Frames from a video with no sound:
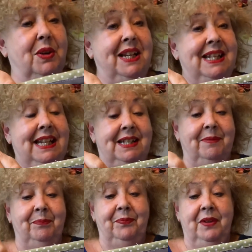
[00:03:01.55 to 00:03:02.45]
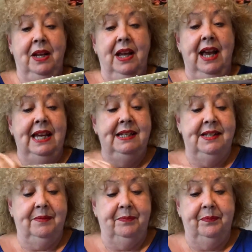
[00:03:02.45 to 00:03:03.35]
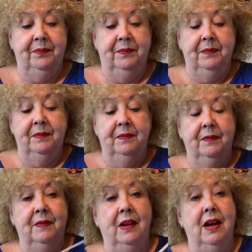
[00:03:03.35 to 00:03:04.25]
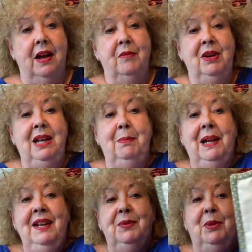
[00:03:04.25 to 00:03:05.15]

I did. And I'm really pleased with